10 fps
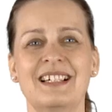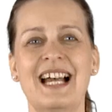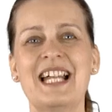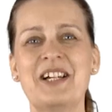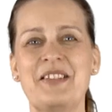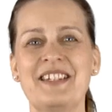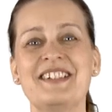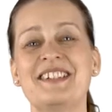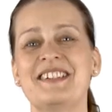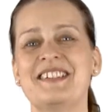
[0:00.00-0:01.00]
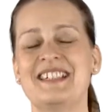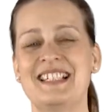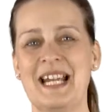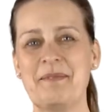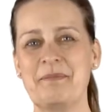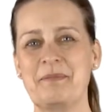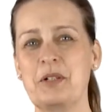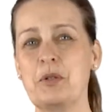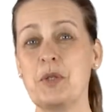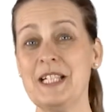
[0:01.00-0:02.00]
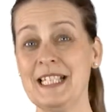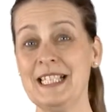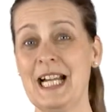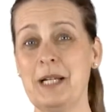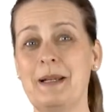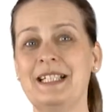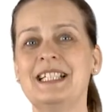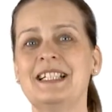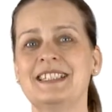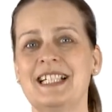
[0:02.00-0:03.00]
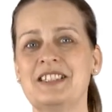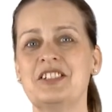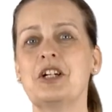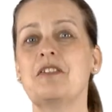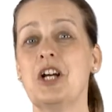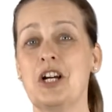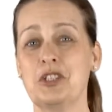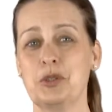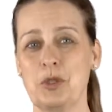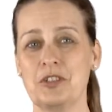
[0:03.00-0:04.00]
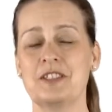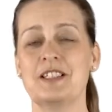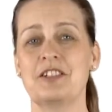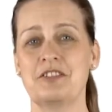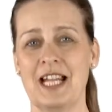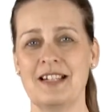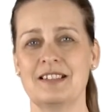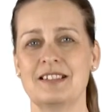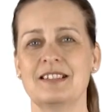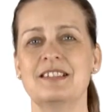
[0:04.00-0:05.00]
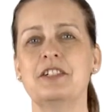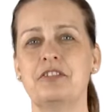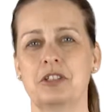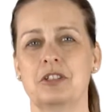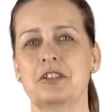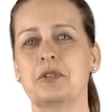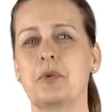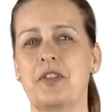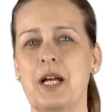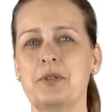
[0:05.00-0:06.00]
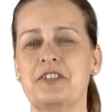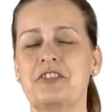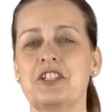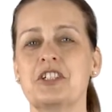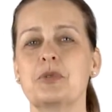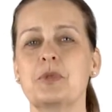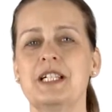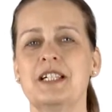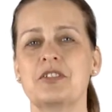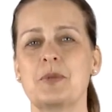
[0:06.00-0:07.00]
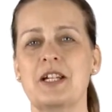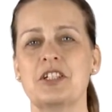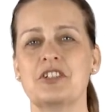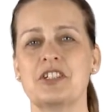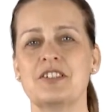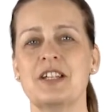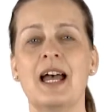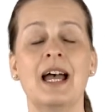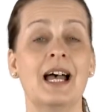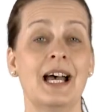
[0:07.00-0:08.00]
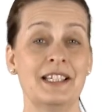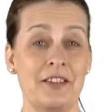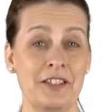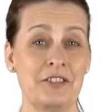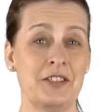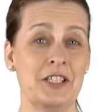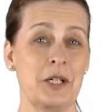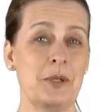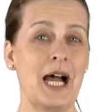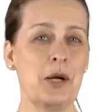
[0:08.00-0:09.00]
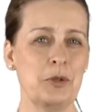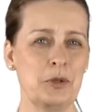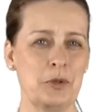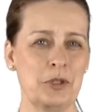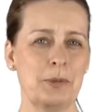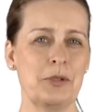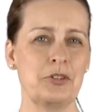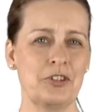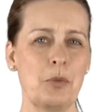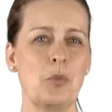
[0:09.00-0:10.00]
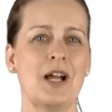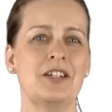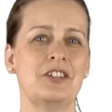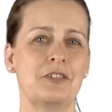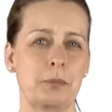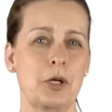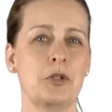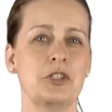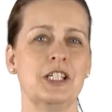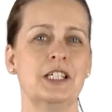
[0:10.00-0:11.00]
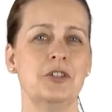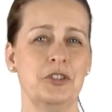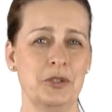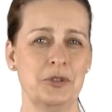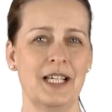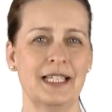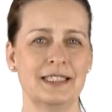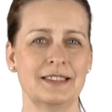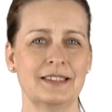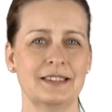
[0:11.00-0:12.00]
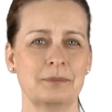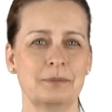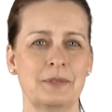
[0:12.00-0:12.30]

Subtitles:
Hello, this is Cecilia. Reading and making sense of large quantities of text is difficult without efficient reading strategies, and in this video I will talk about some ways of approaching new texts.